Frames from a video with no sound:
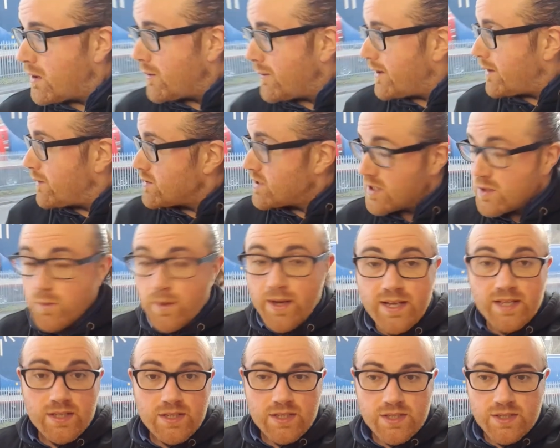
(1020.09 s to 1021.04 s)
Anyway, I'm just
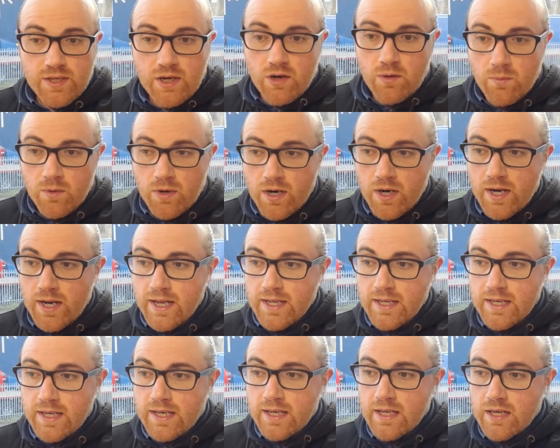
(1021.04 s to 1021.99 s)
waiting to start working
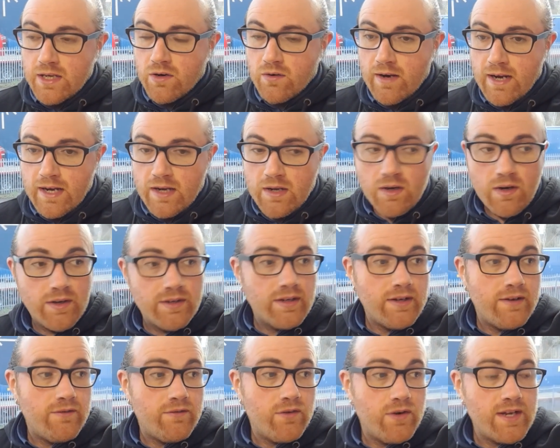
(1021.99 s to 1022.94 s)
and then crack on.
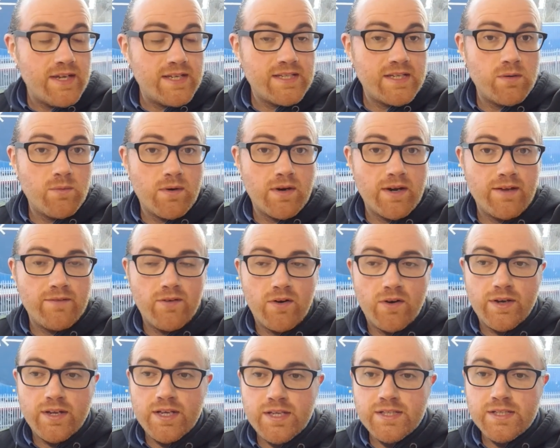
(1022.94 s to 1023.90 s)
I've already seen where
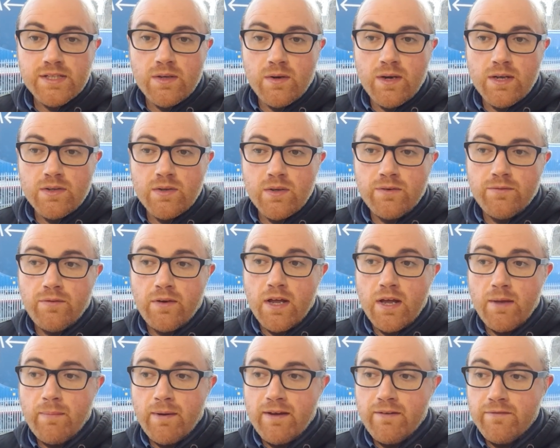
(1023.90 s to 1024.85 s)
Yvonne is, so I'll do a
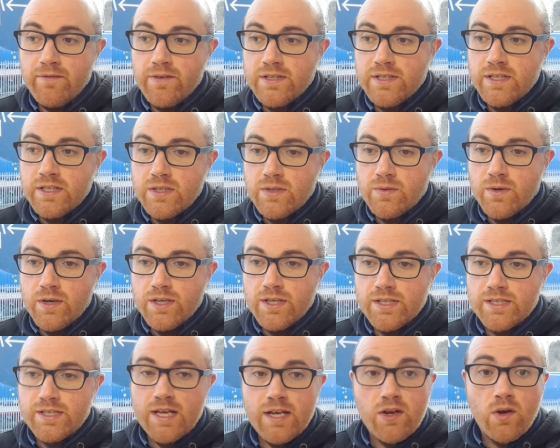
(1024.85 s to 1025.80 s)
flyby visit to her
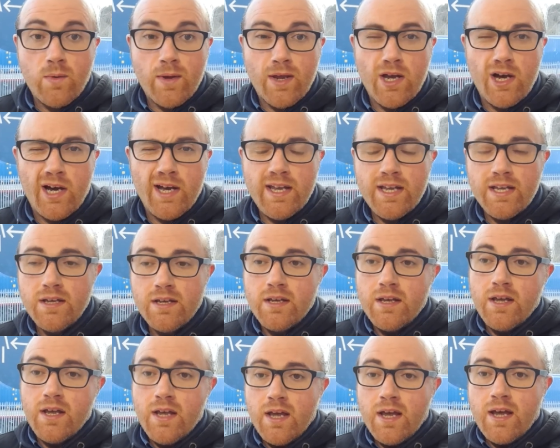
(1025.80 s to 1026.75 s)
to say quick hi.
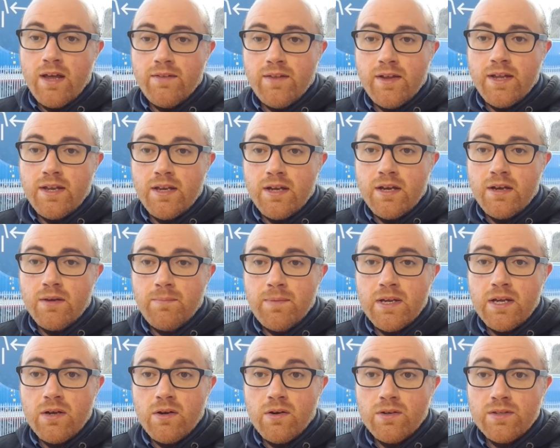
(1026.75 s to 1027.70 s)
And then
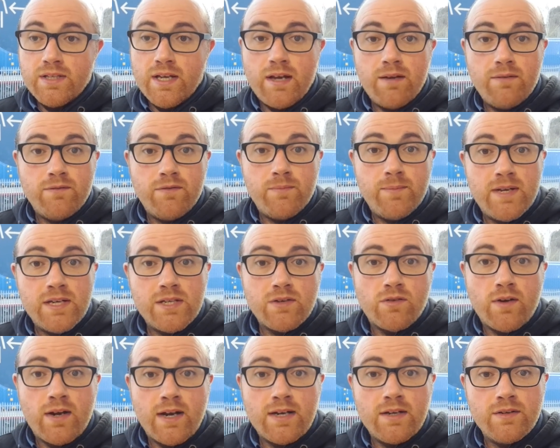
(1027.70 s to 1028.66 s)
be got time for me to
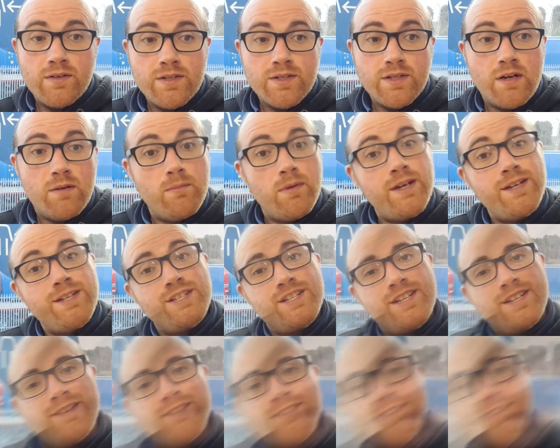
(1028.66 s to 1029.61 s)
crack on and start my
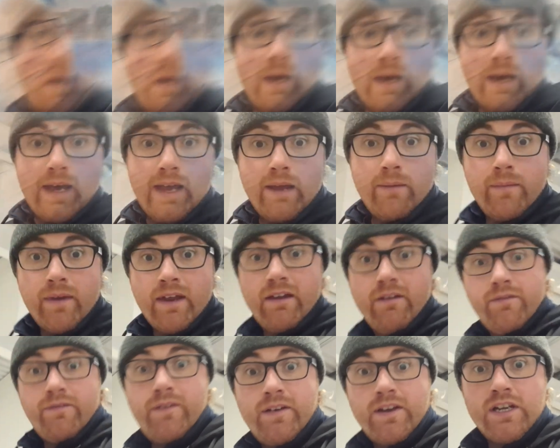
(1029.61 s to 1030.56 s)
shift. I am now
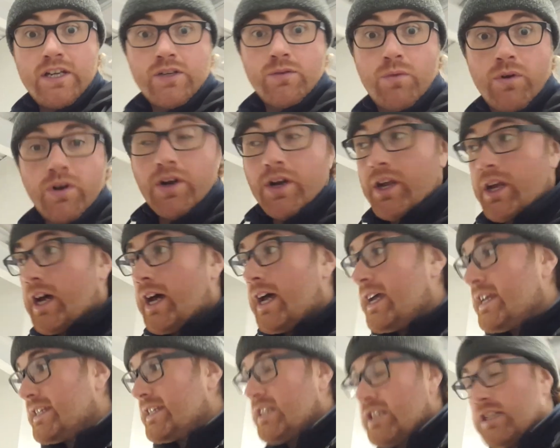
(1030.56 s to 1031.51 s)
finished work,
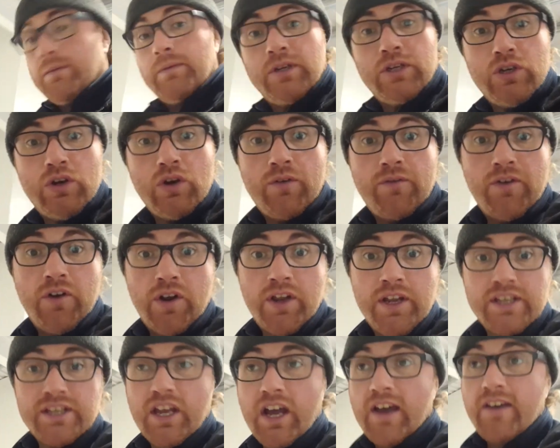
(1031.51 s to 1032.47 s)
guys, and to be truthfully
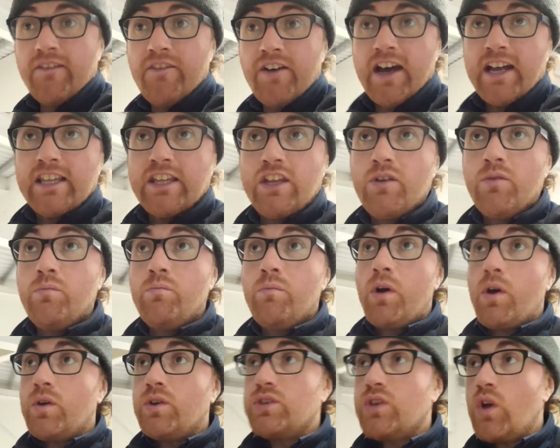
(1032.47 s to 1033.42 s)
honest, I've had the
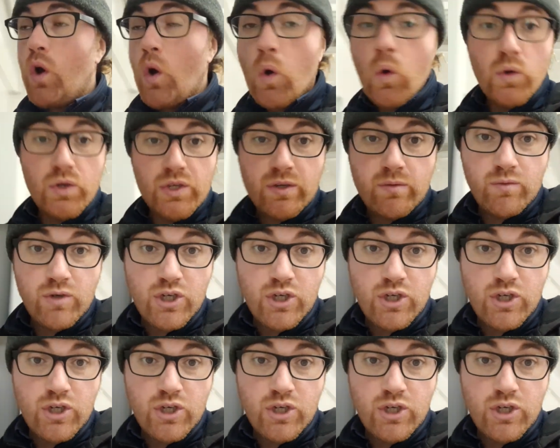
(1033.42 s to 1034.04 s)
most awesome